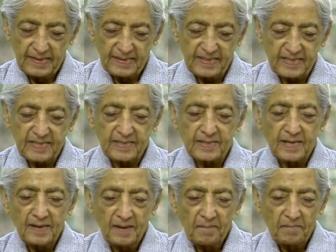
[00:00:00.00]
This
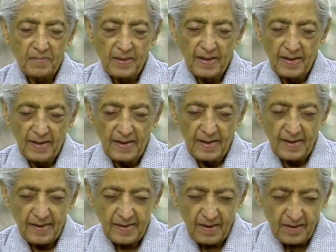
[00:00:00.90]
is
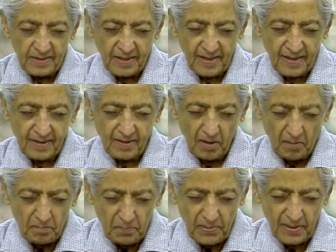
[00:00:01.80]
rather a
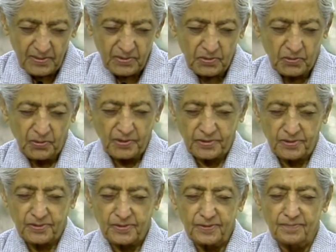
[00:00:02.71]
complex
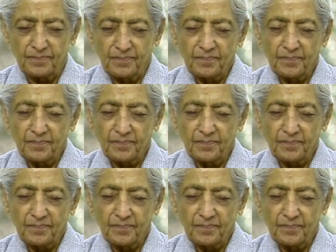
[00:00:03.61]
question,